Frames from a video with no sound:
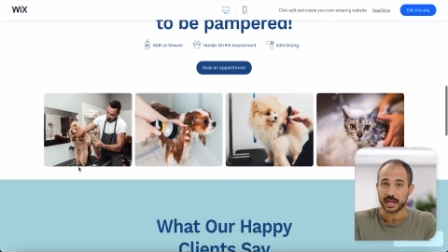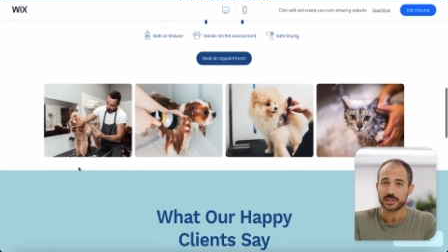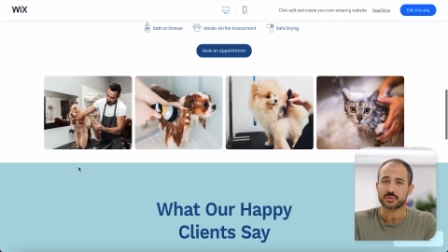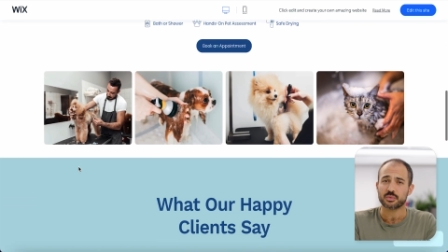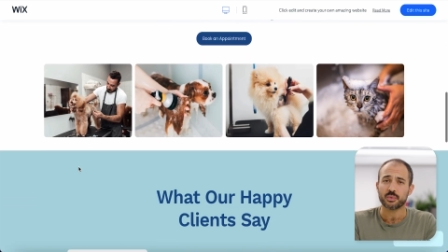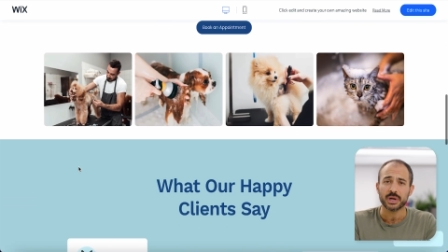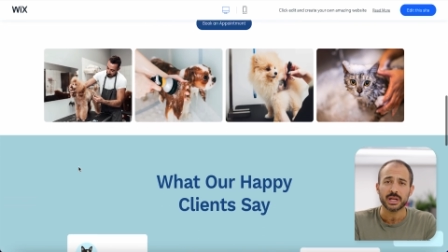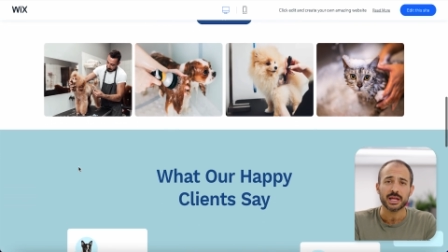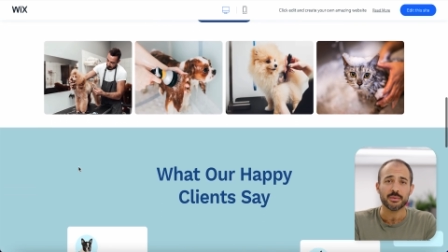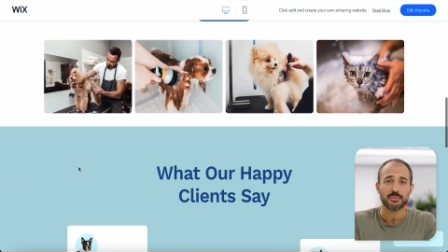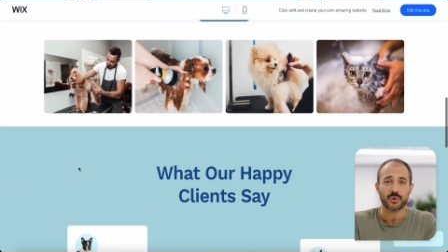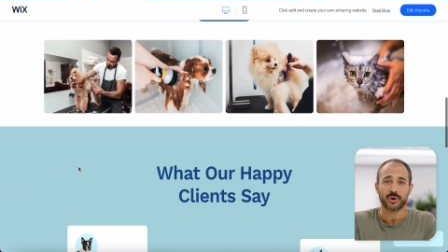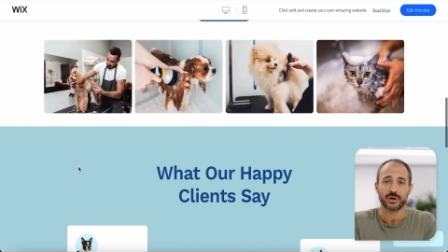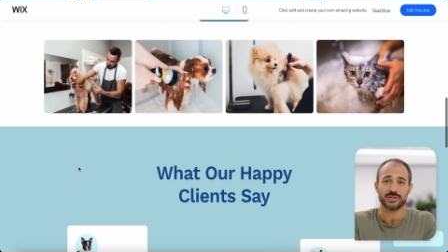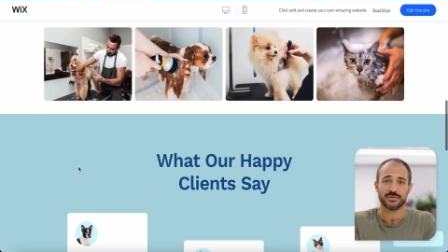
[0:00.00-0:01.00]
it's really
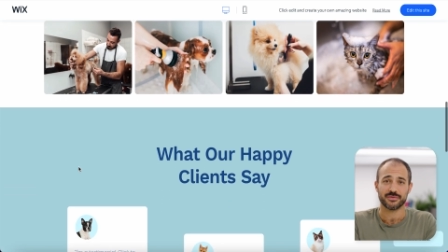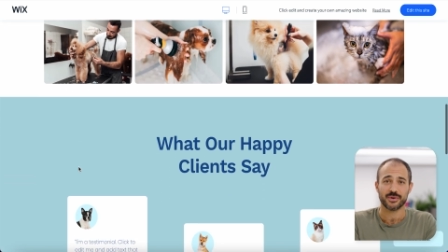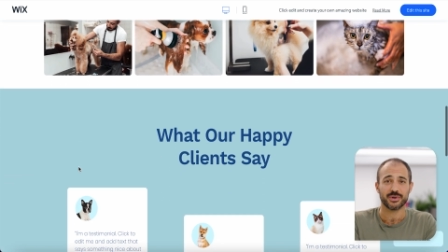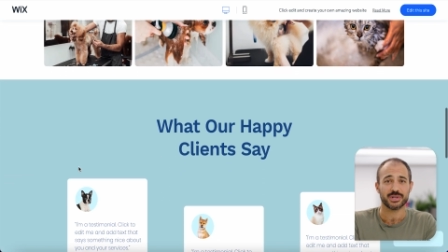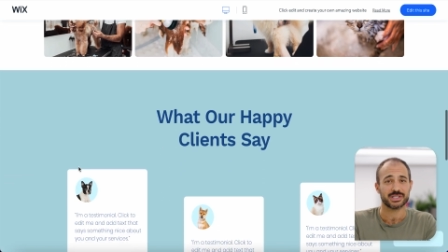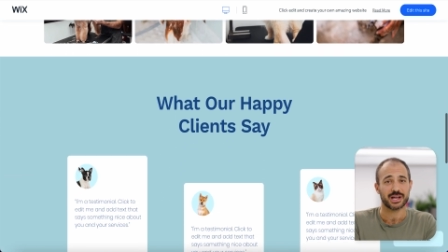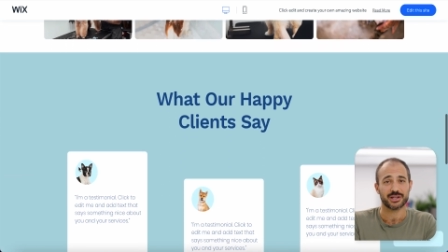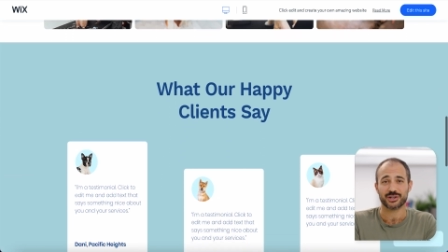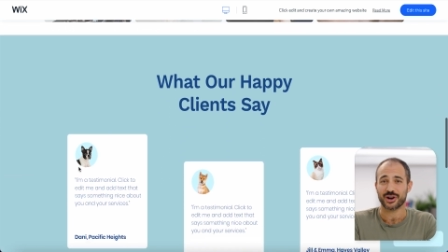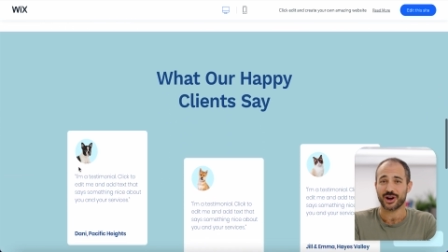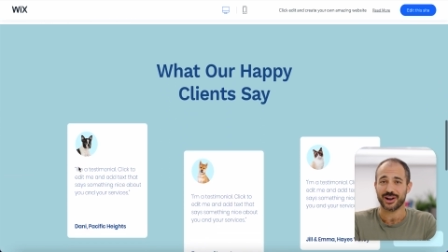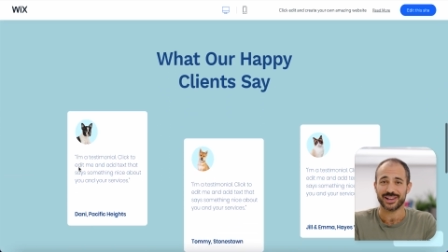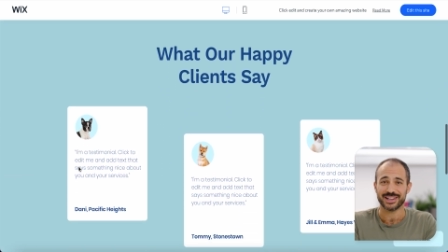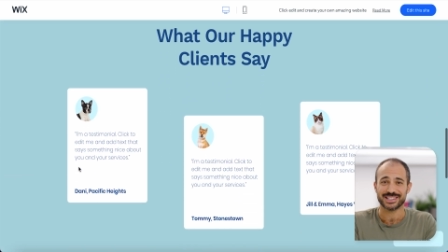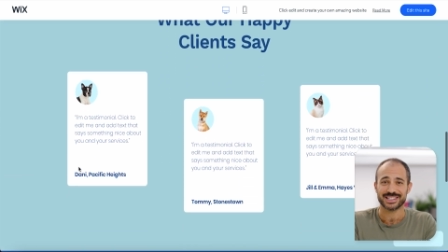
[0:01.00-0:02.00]
important to focus on your
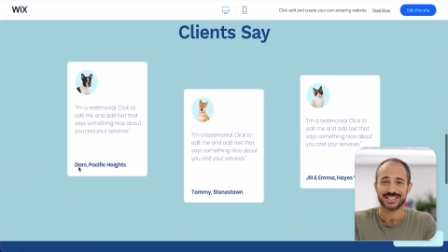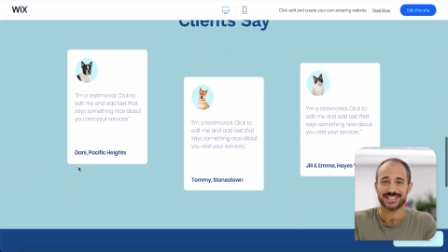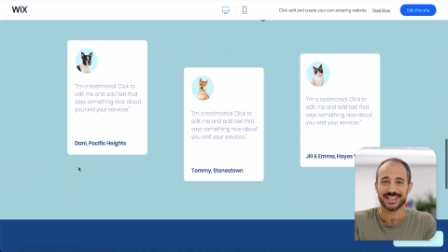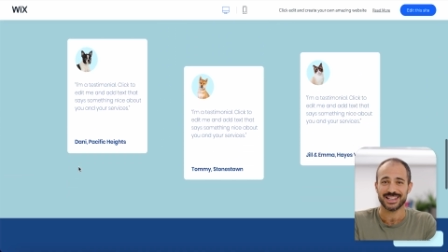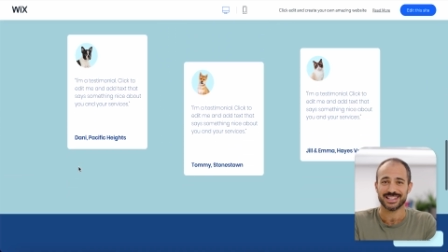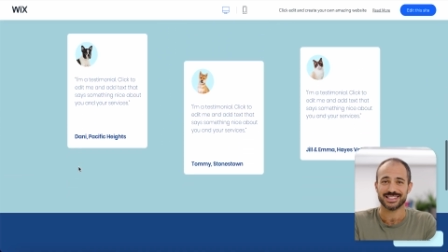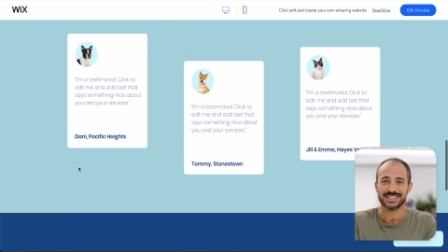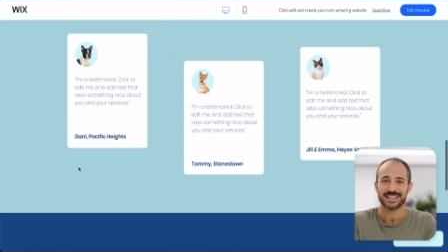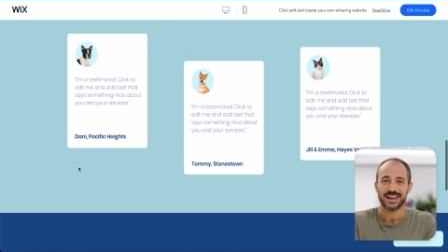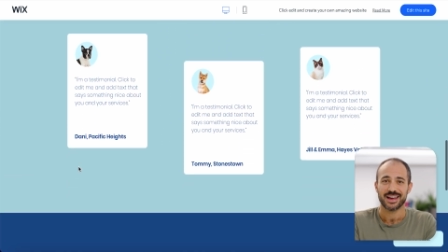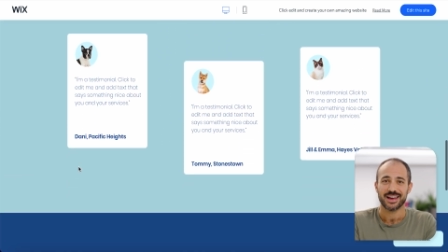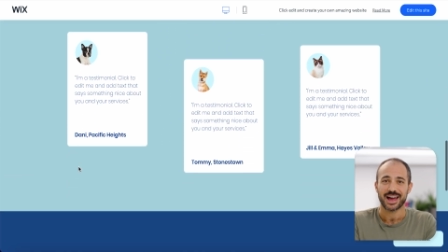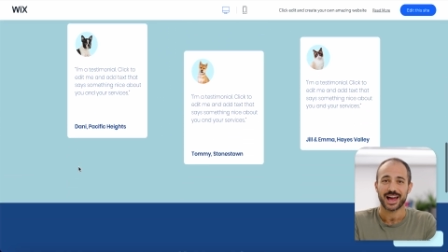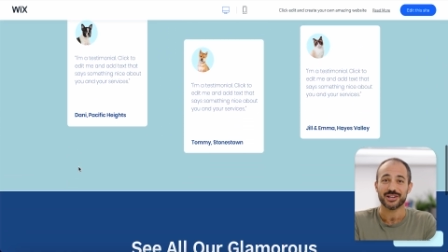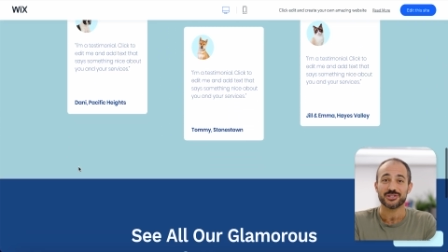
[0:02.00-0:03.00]
audience's needs
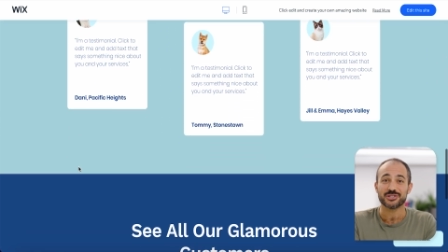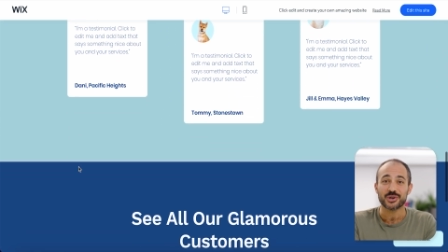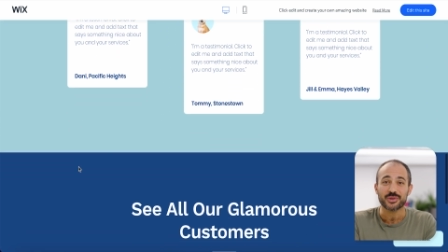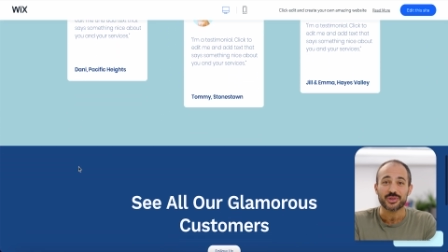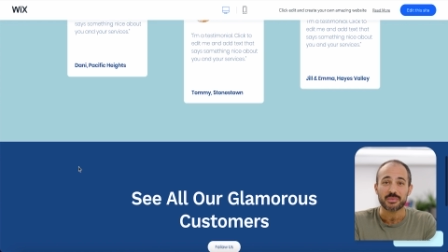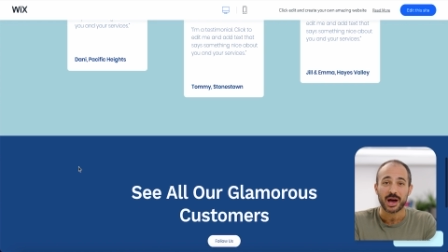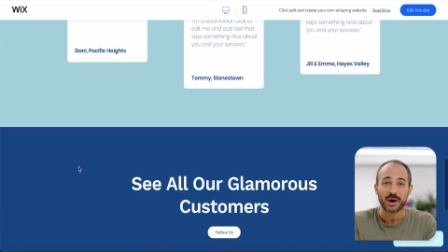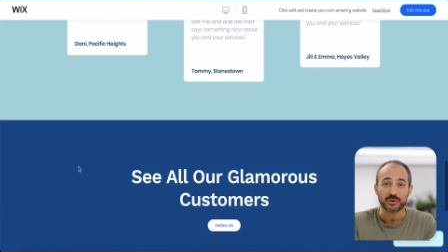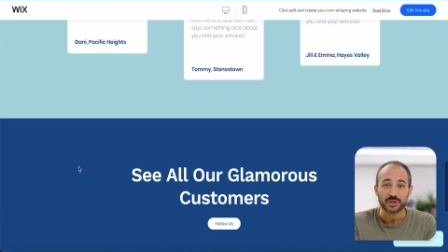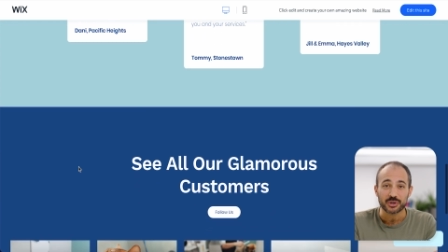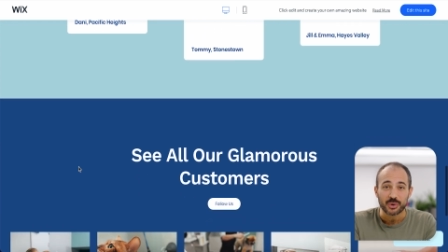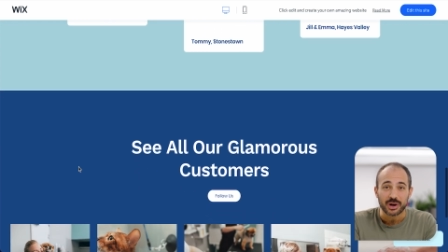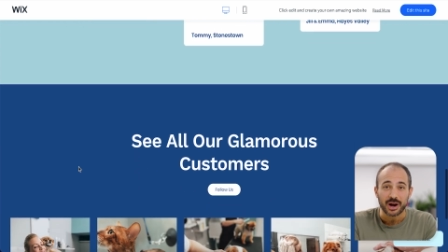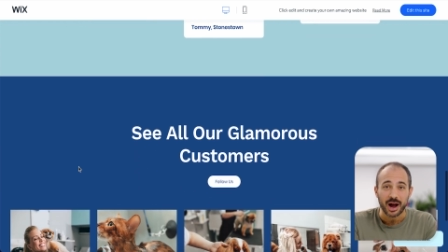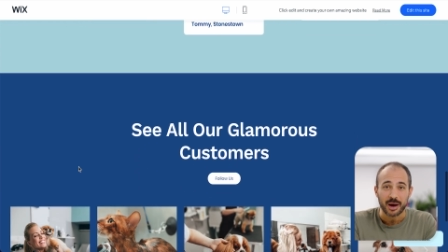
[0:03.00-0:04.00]
and show them how
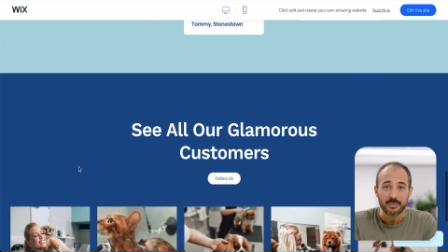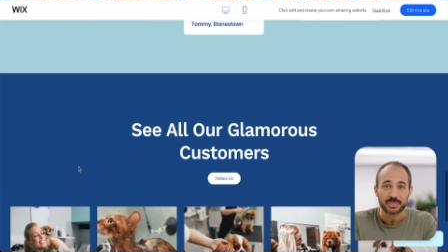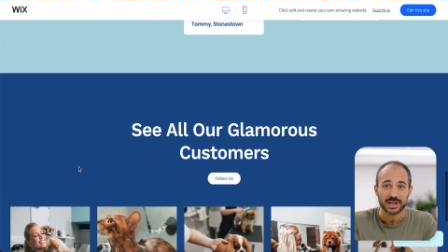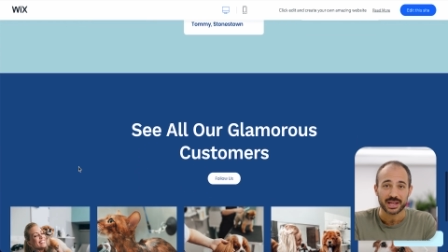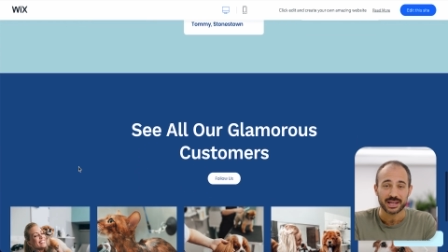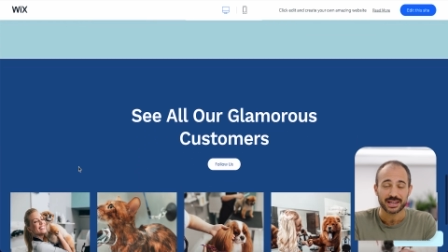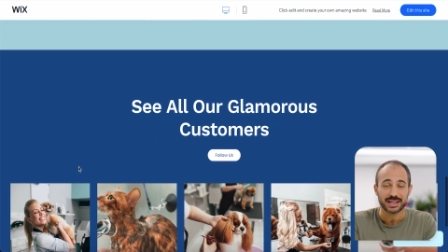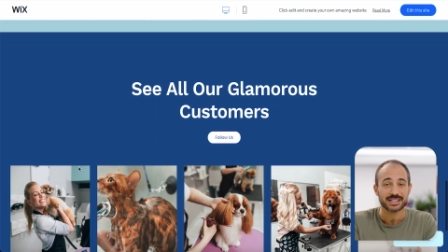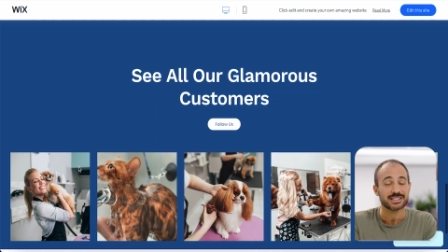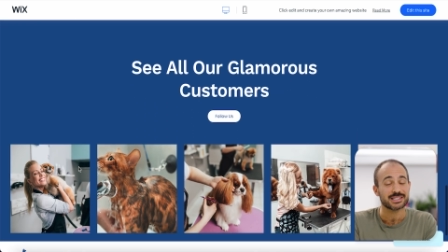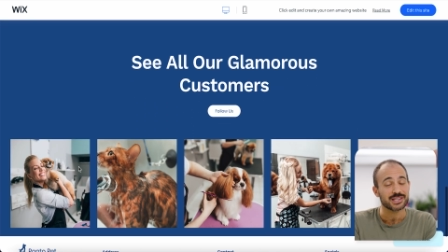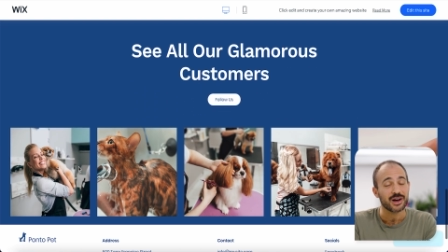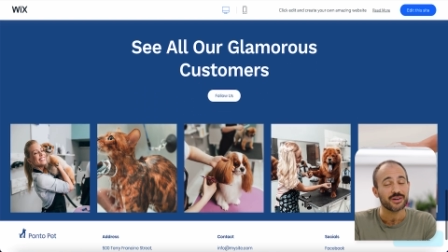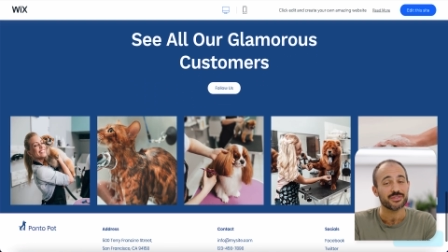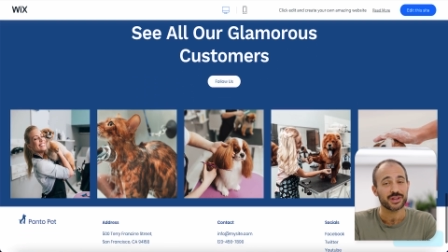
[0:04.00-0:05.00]
your company can
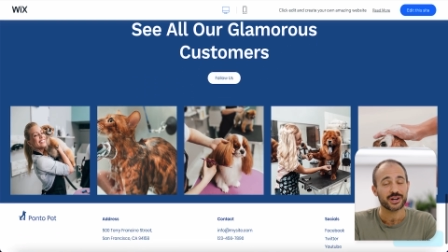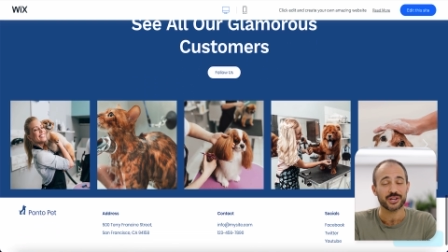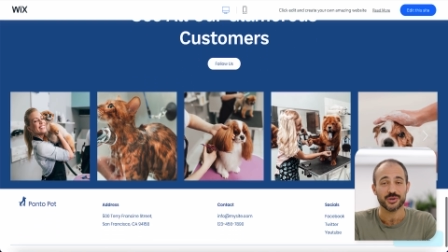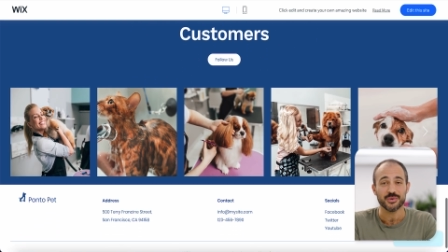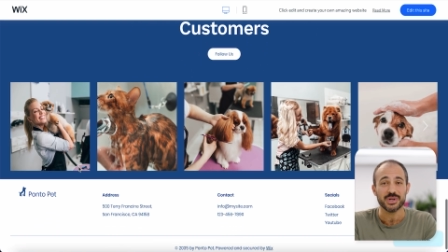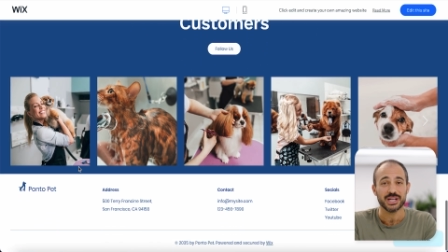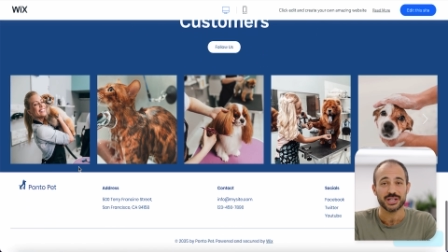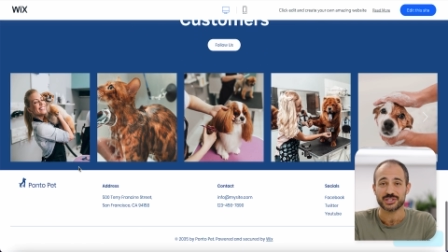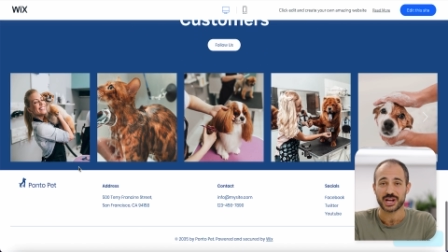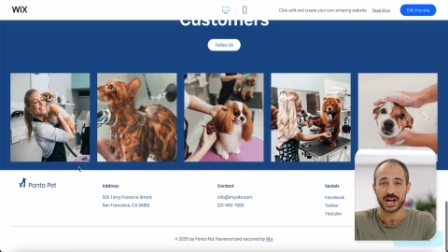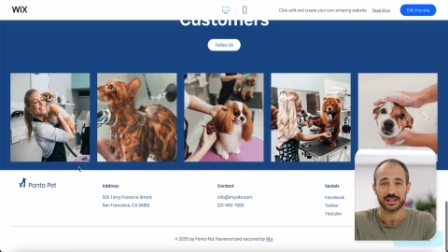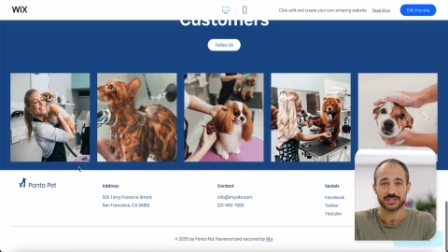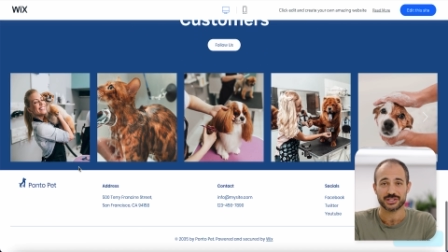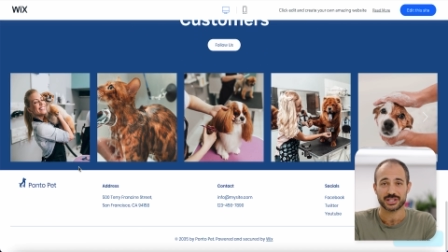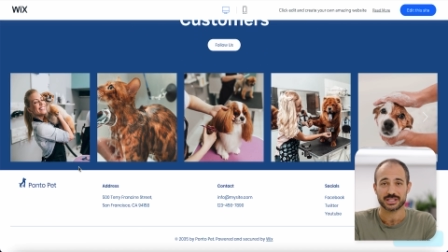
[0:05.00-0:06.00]
solve their unique
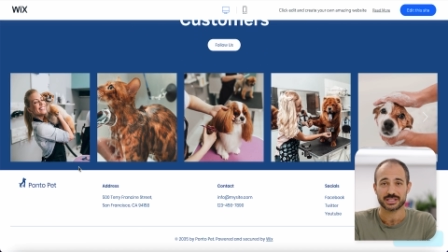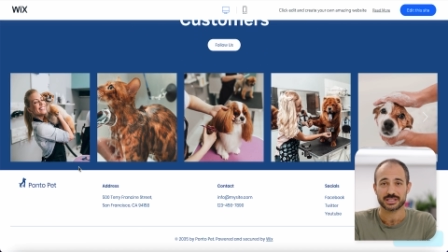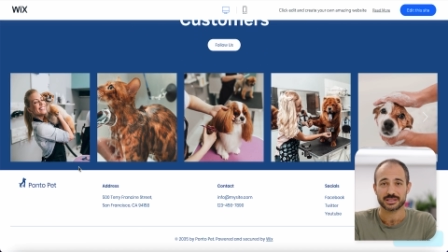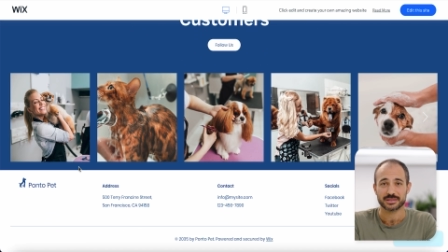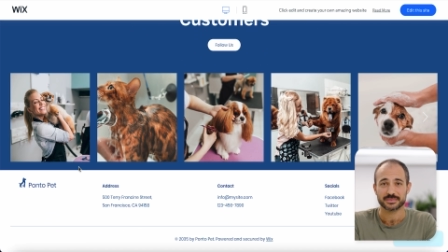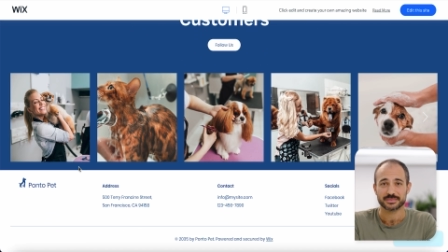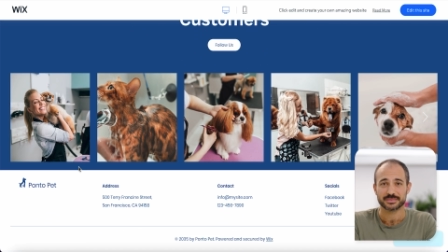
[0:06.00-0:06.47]
challenges.